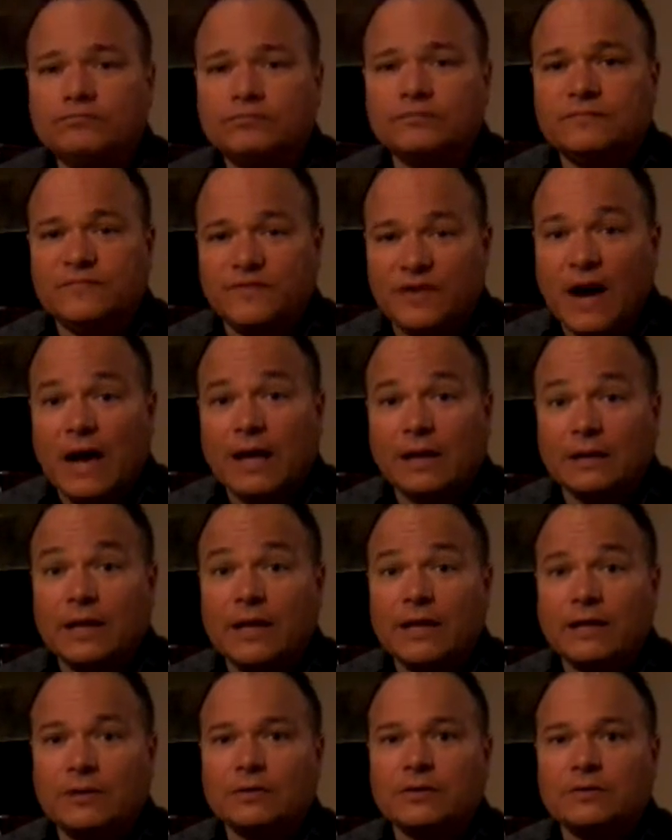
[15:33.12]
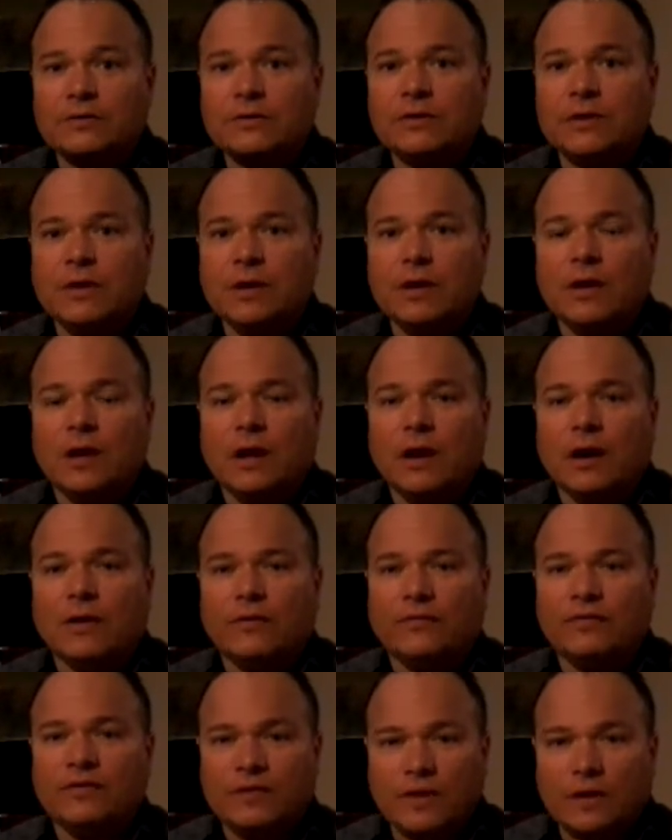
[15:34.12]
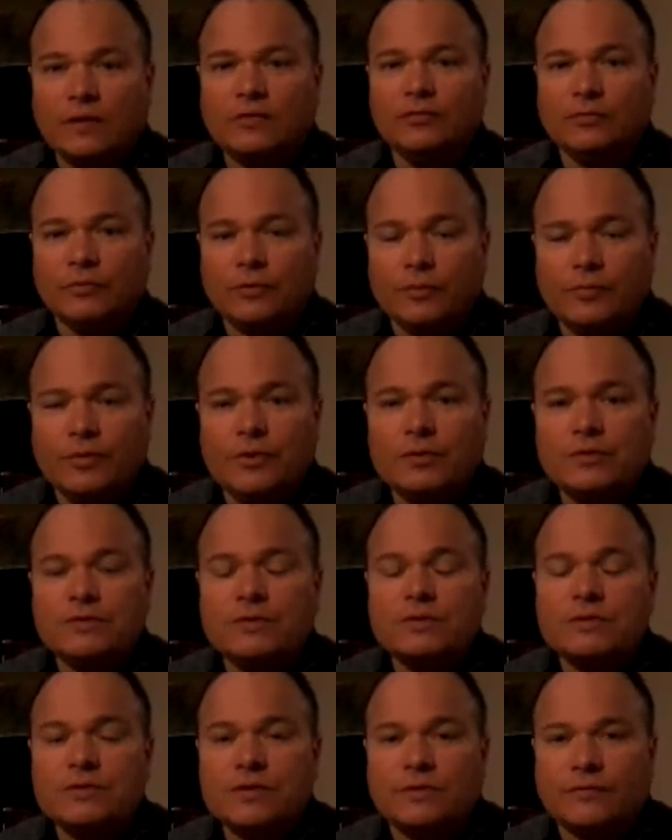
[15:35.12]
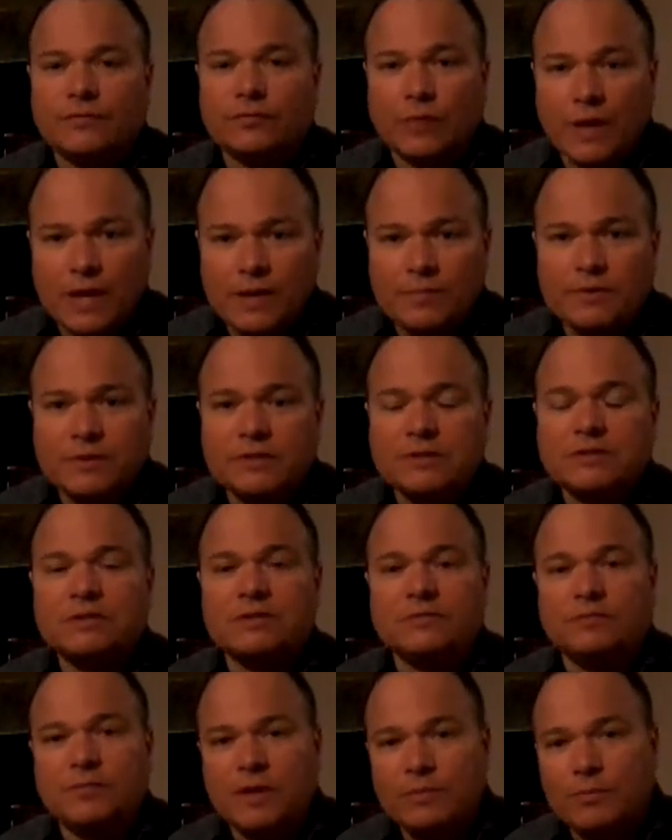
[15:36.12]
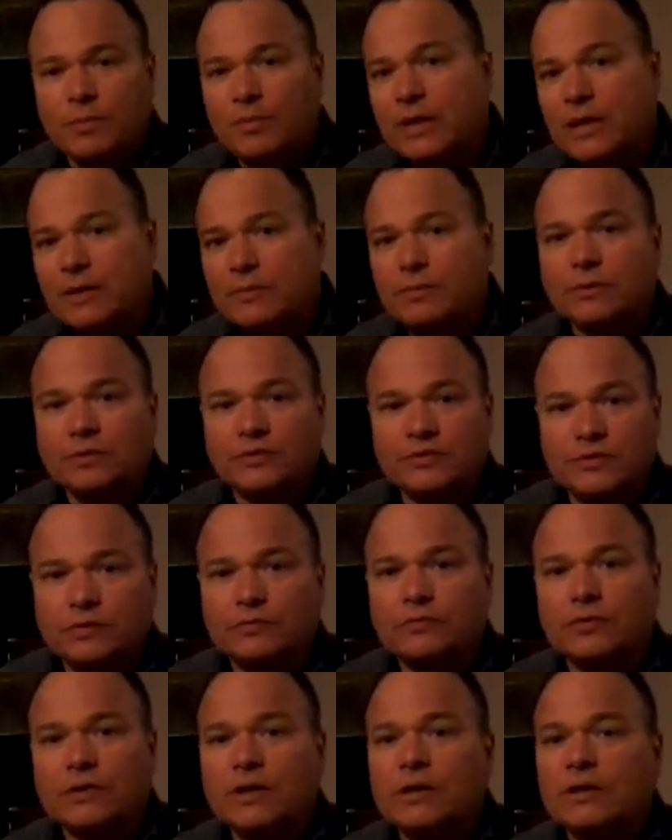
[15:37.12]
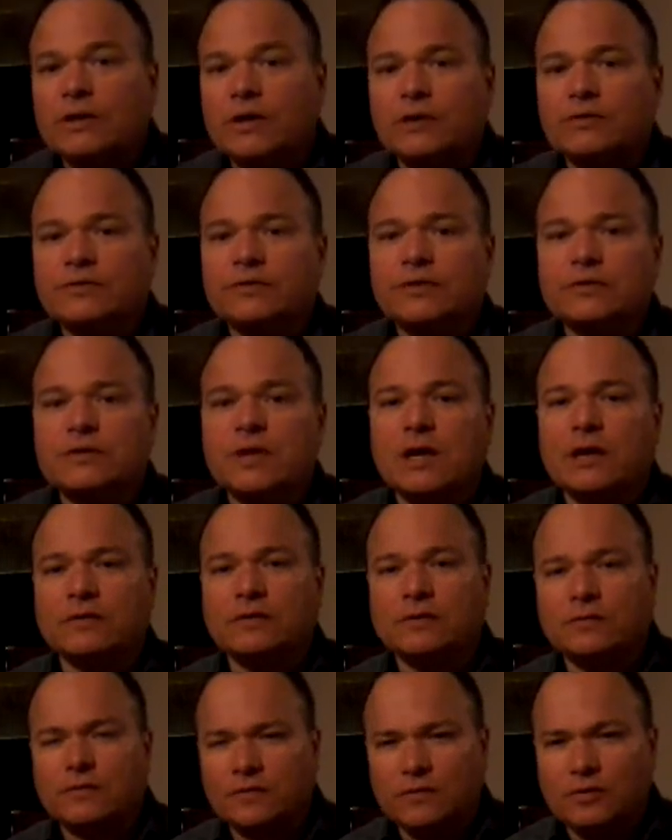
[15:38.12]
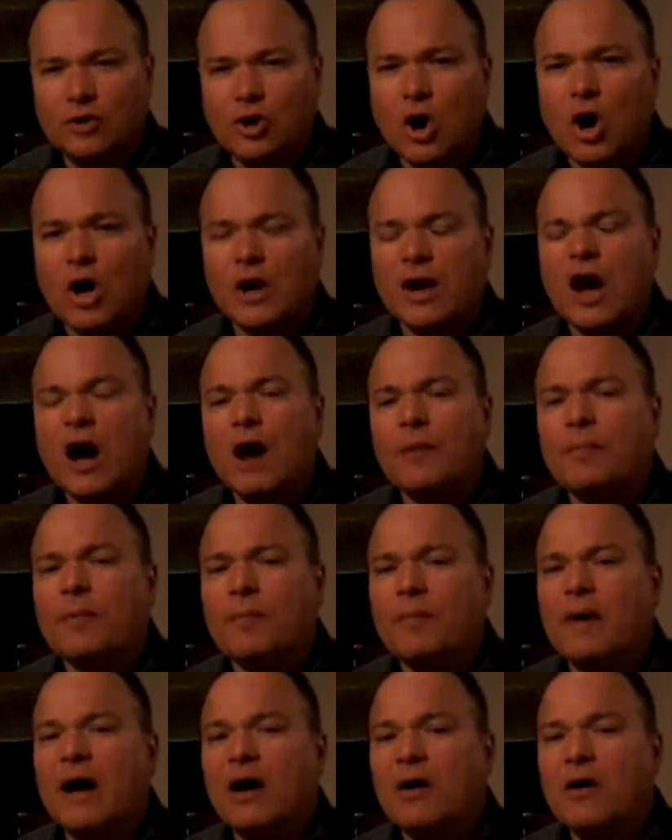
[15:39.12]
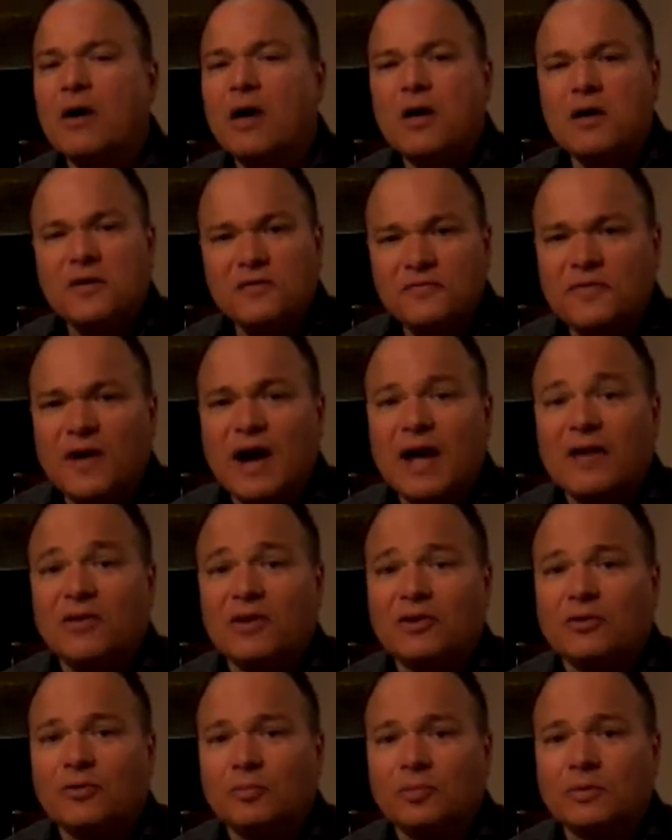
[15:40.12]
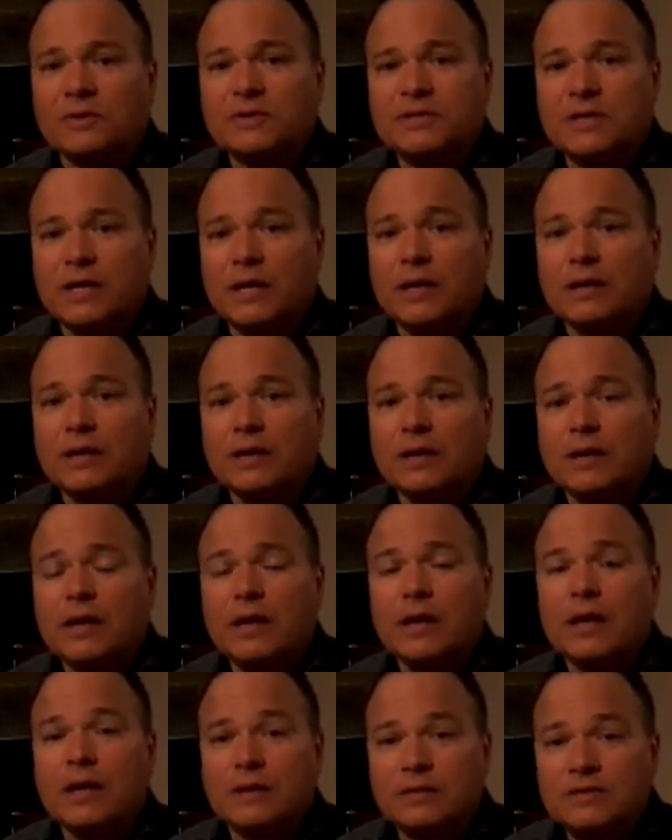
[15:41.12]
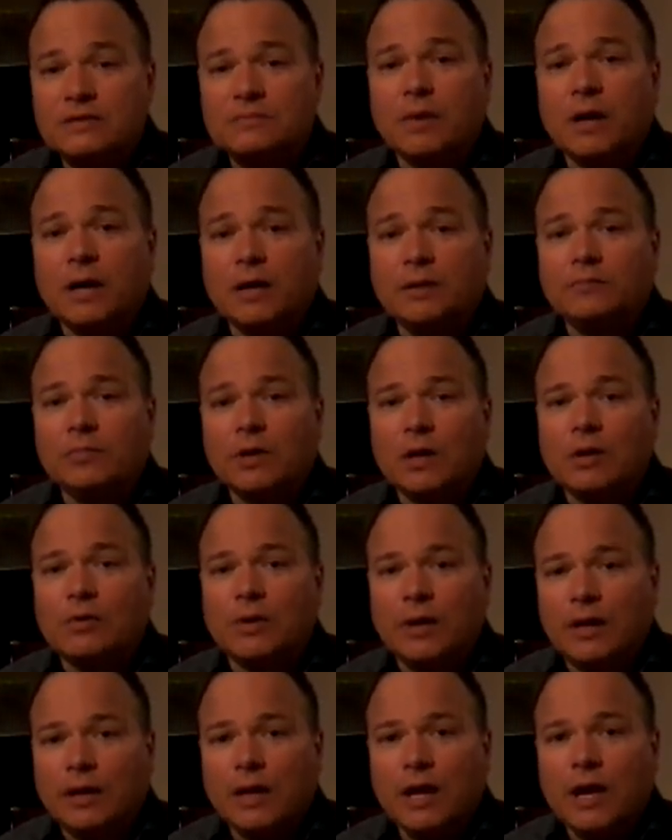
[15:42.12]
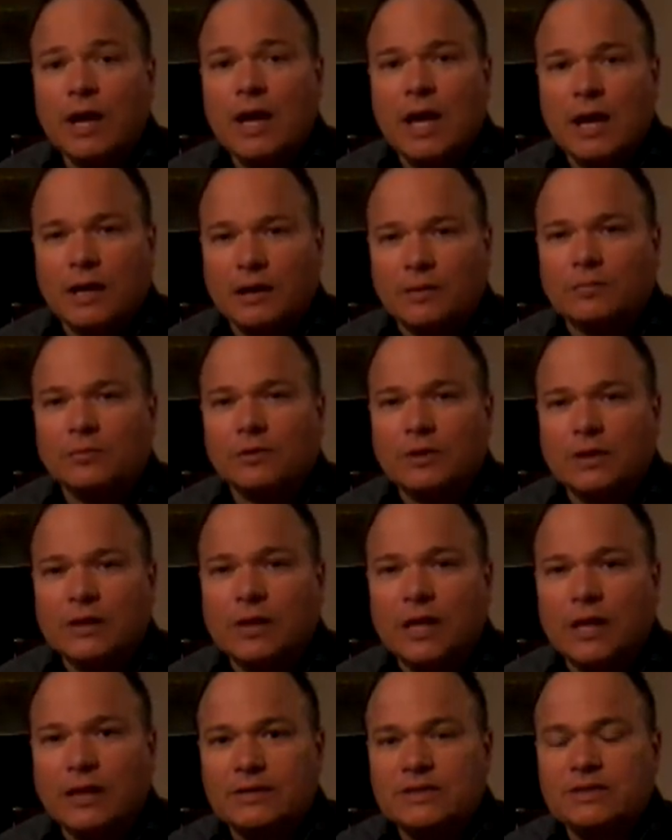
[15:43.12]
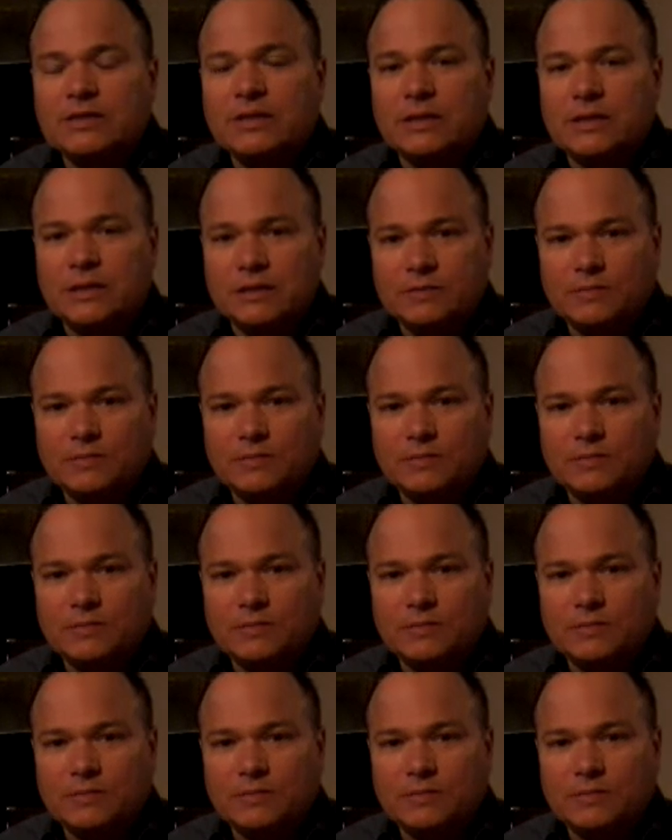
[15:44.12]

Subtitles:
violators, of sexual abusers, of rapists, of people keeping children in dungeons has gone up about 500%. It's mind-blowing. And I'm really glad to see these